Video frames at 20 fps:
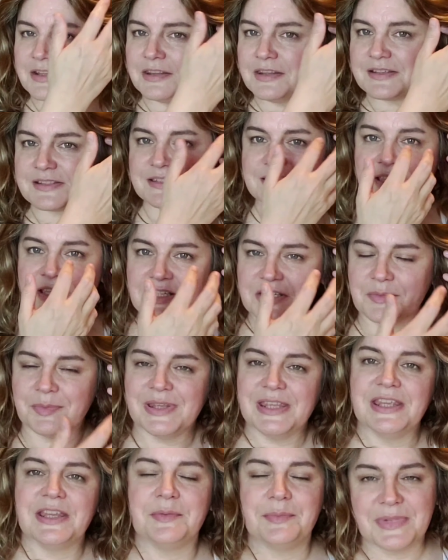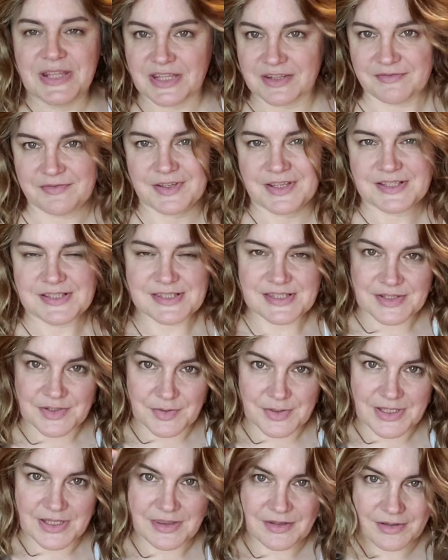the sun to be hitting me in the face.
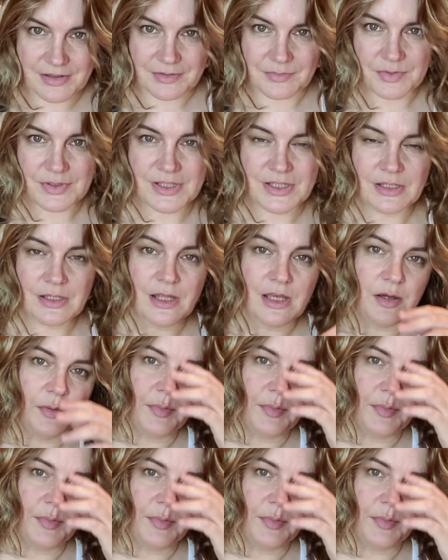So I thought, well,